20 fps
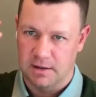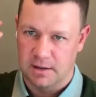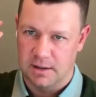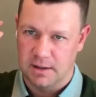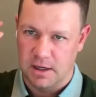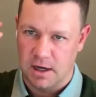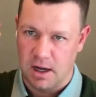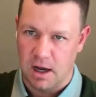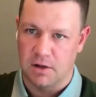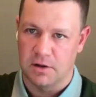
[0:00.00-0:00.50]

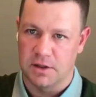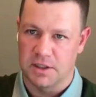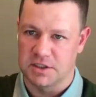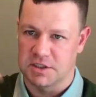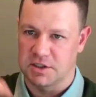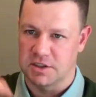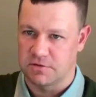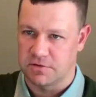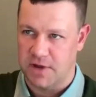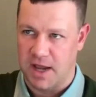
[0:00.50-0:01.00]

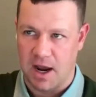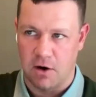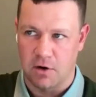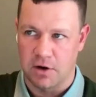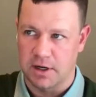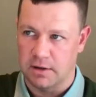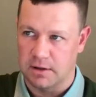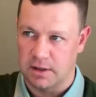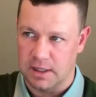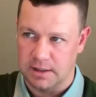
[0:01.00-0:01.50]
knowledge of how
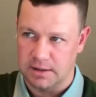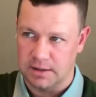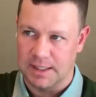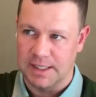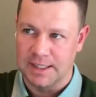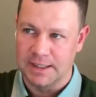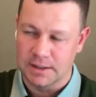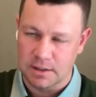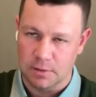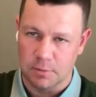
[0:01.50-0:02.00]
it
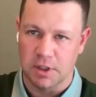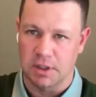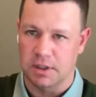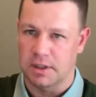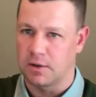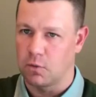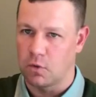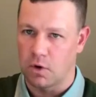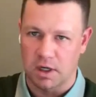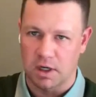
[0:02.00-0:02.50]

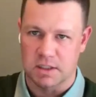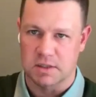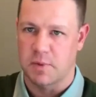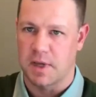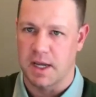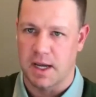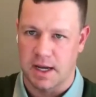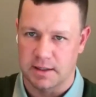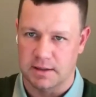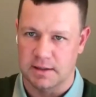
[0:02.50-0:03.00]
intimately works
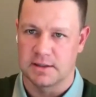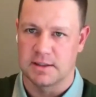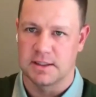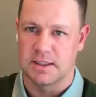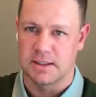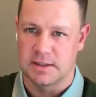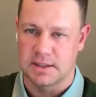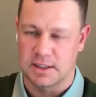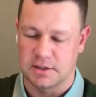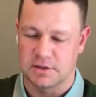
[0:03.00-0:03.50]
behind the
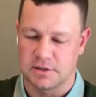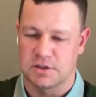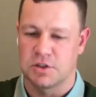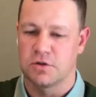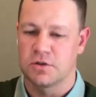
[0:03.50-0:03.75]
details.